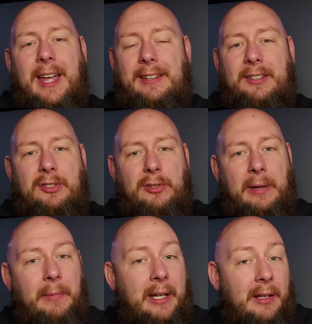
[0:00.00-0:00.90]
It's
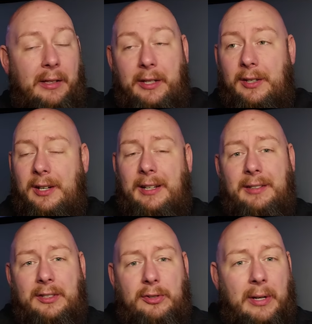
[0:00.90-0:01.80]
extremely clear.
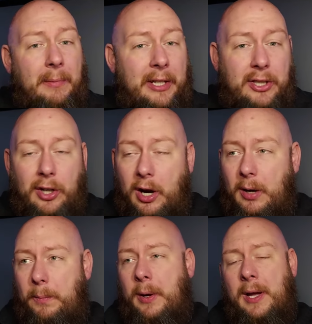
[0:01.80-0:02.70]
It's extremely
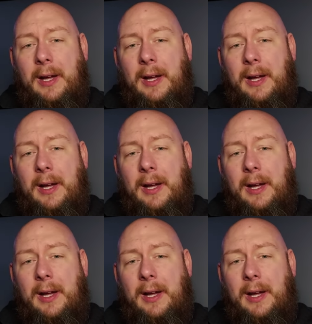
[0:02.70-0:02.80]
sharp.